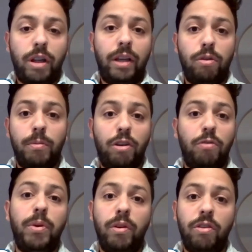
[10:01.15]
like some
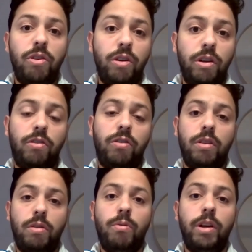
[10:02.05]
experience years
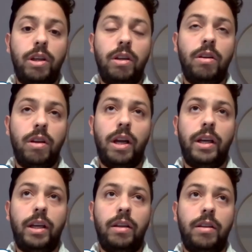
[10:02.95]
working like a